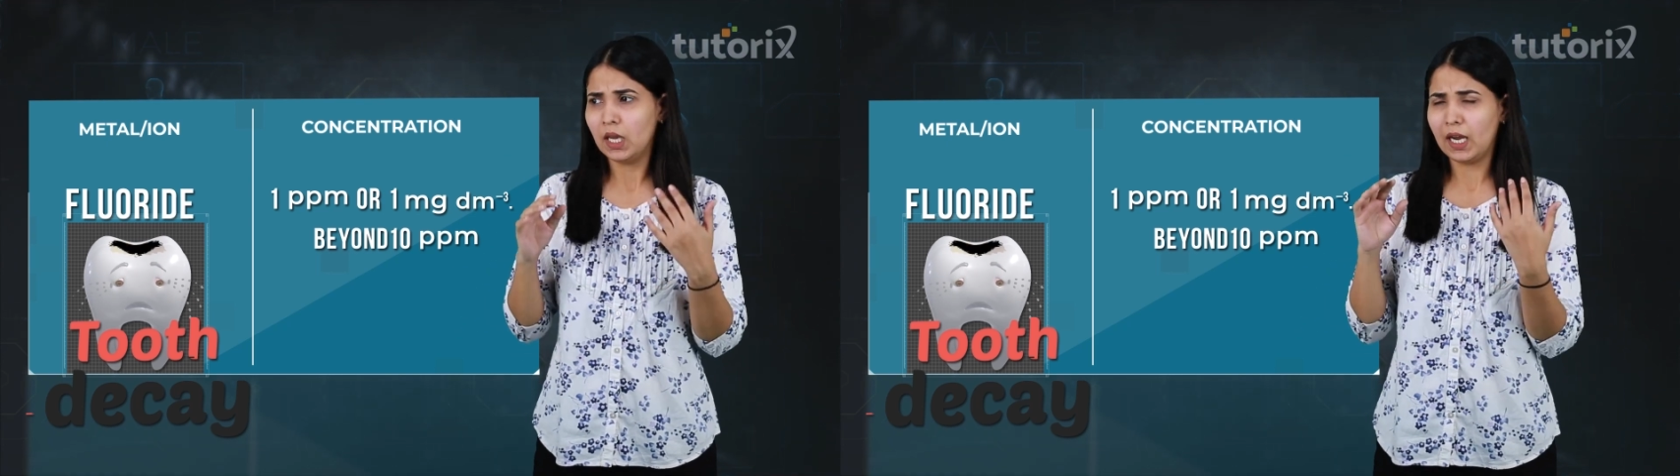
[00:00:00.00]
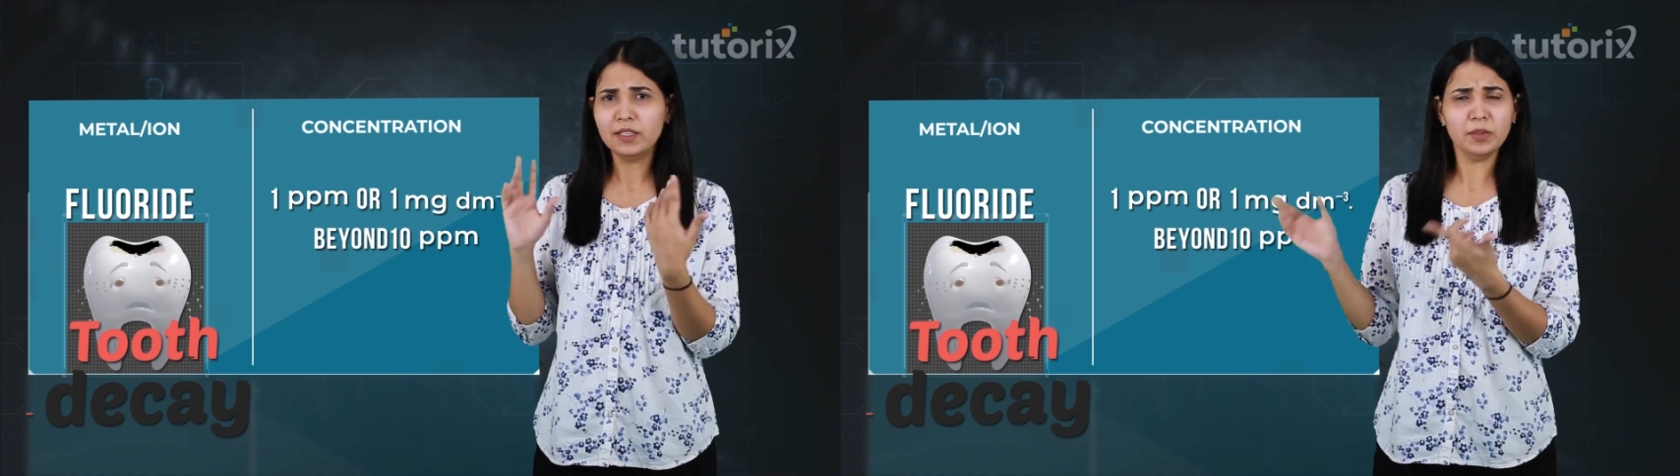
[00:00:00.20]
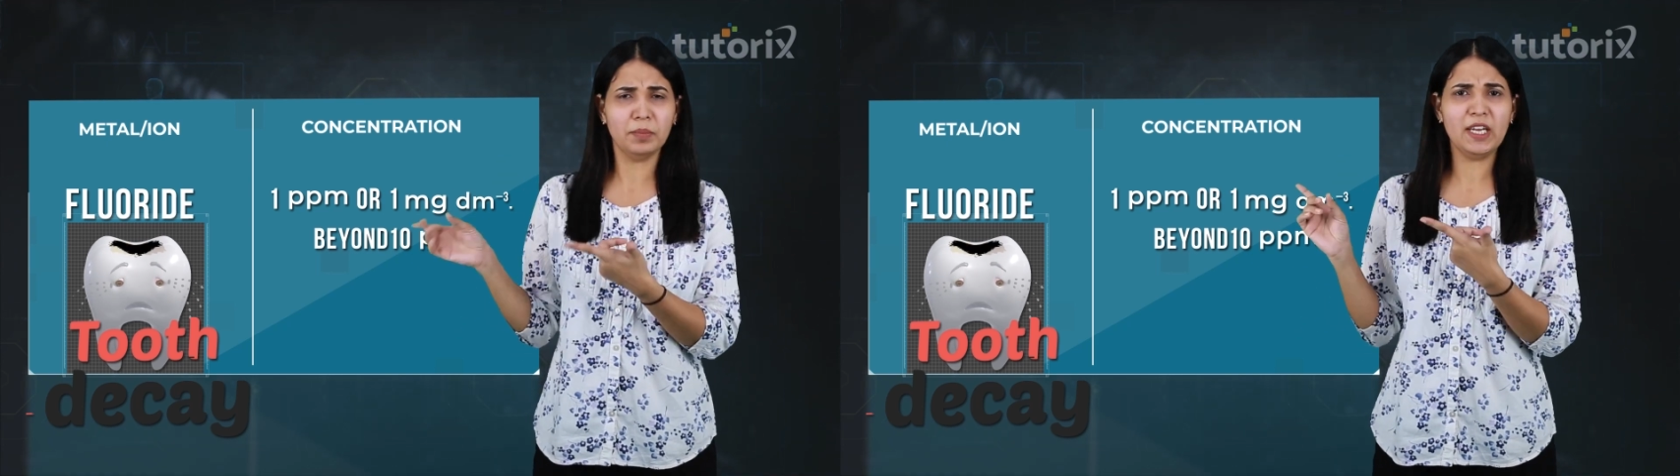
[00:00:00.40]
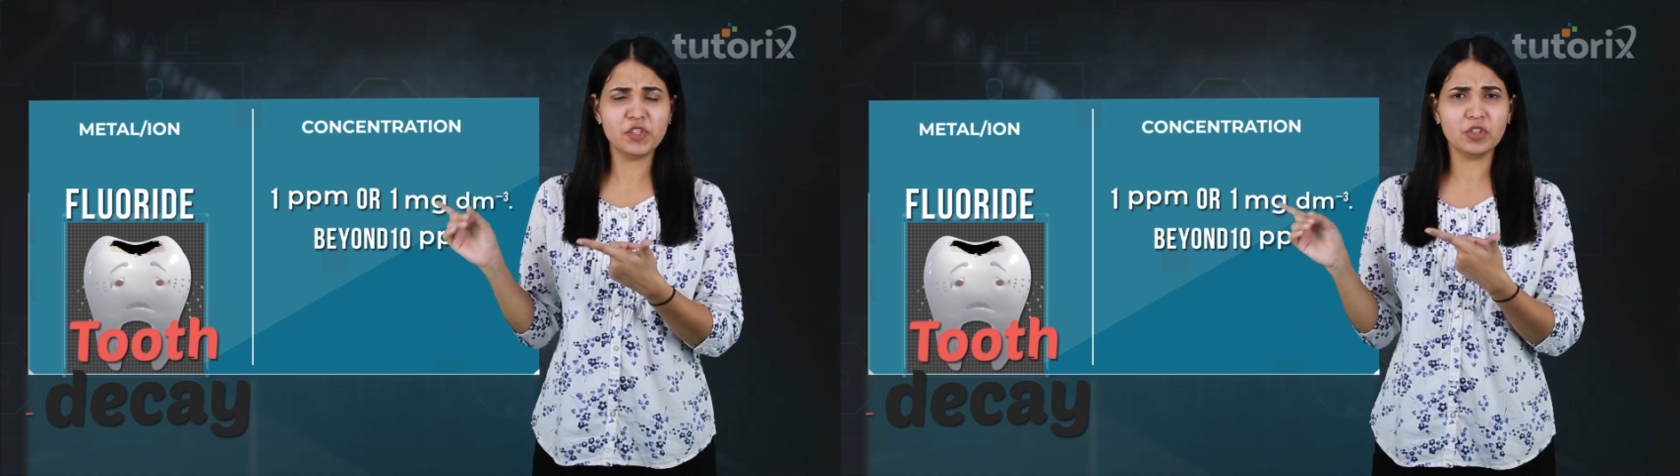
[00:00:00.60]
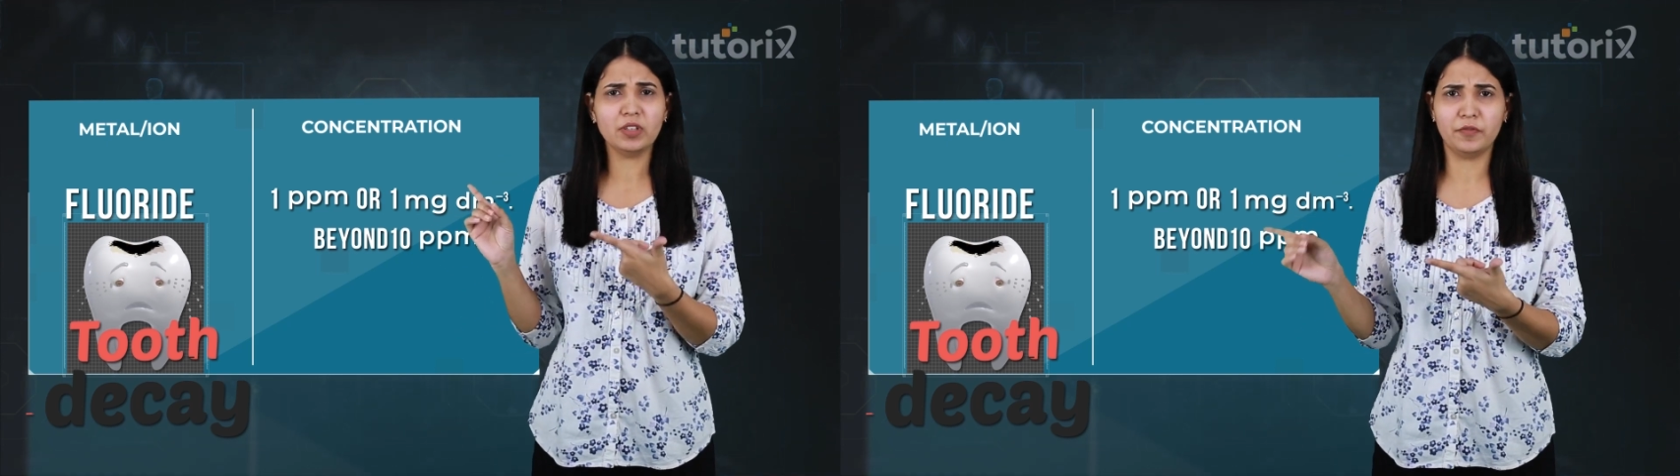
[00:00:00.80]
And the
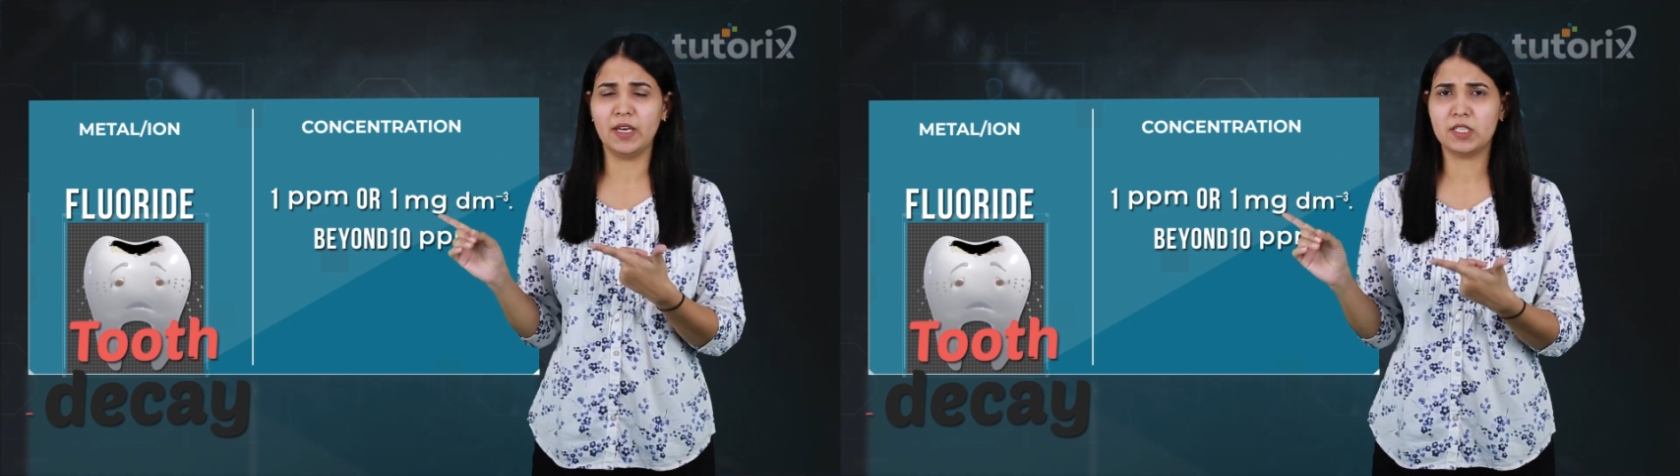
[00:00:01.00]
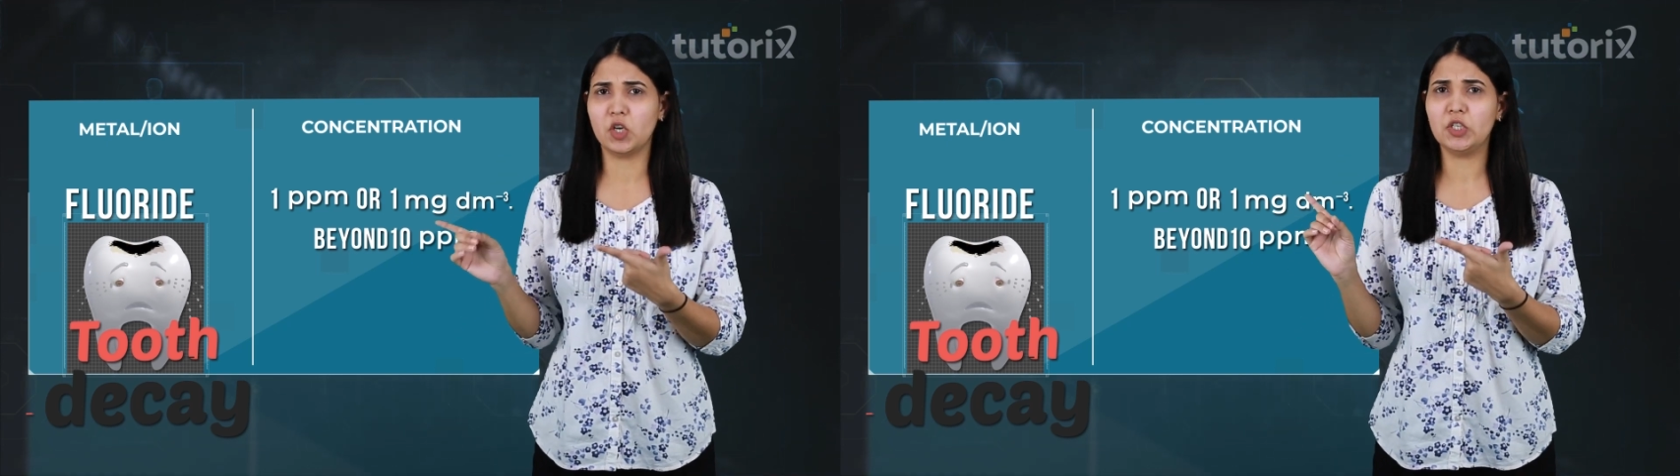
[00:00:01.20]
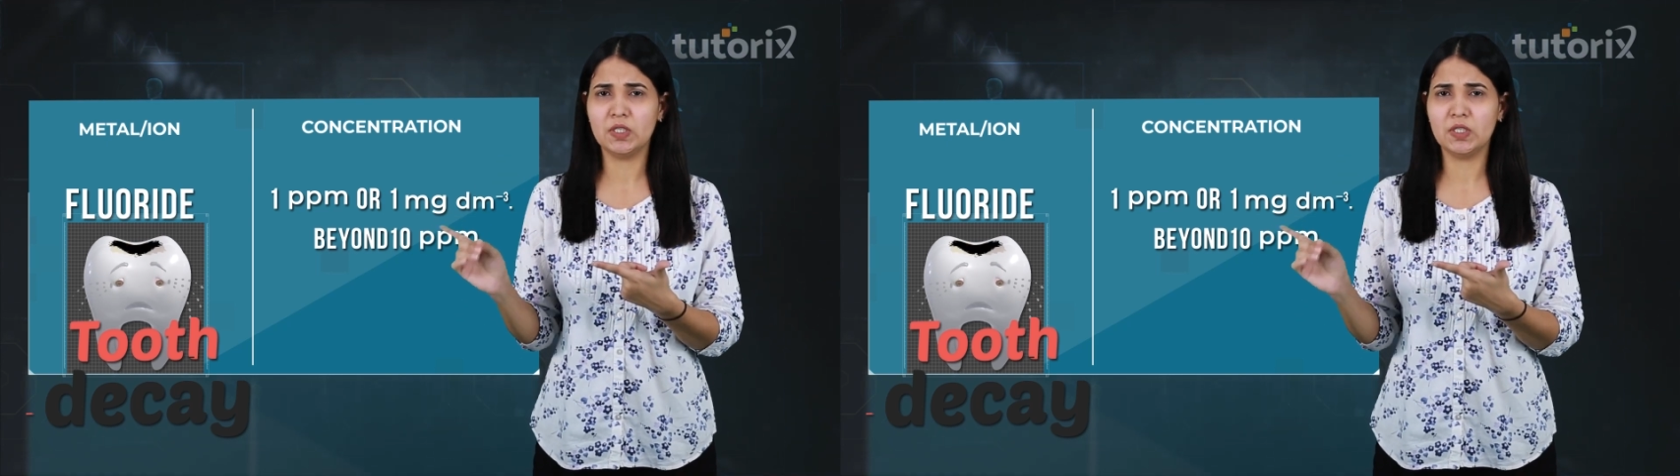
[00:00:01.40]
major effects on